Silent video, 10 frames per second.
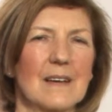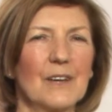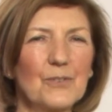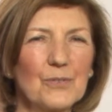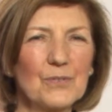
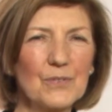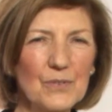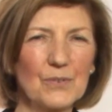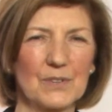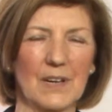and you
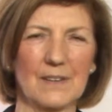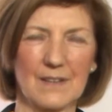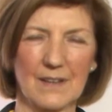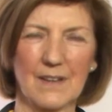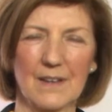knew
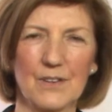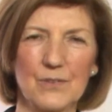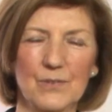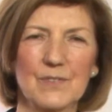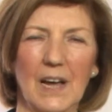that
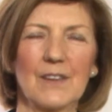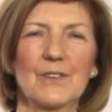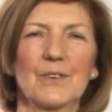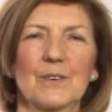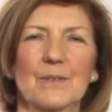you've done
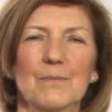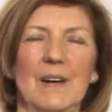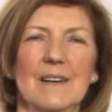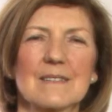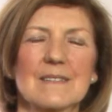your
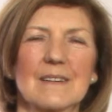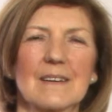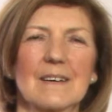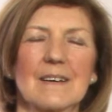best, uh,